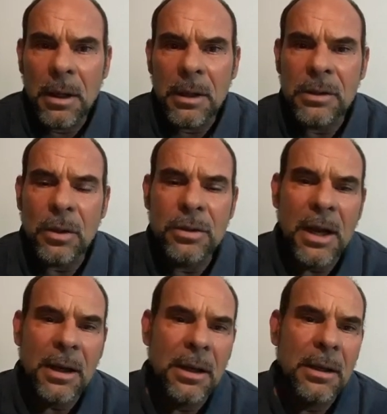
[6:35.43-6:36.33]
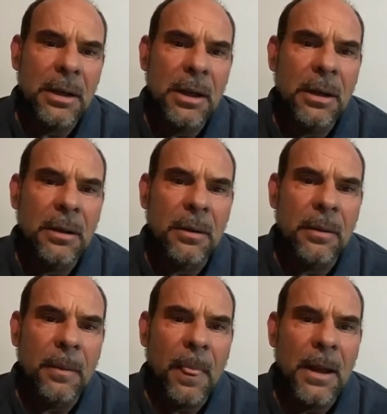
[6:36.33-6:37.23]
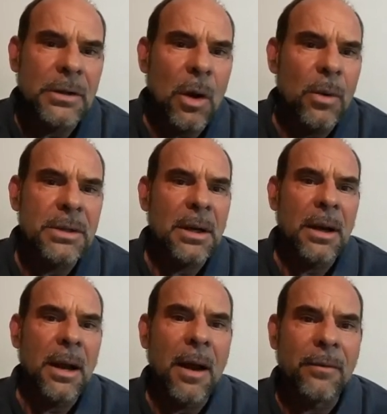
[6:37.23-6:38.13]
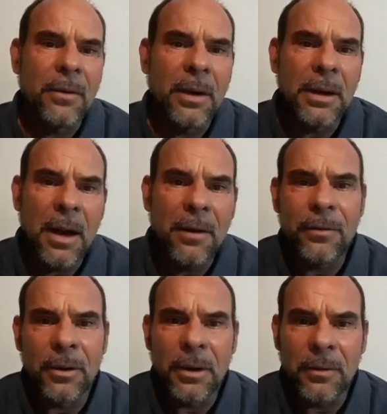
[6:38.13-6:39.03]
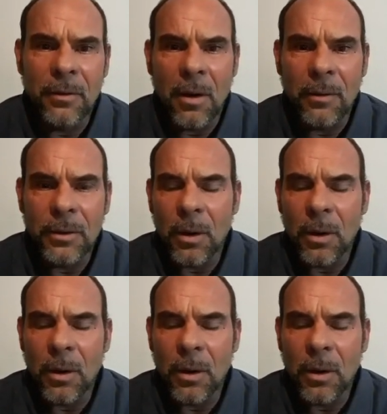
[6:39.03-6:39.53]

And so technically, it's always going to have an effort involved.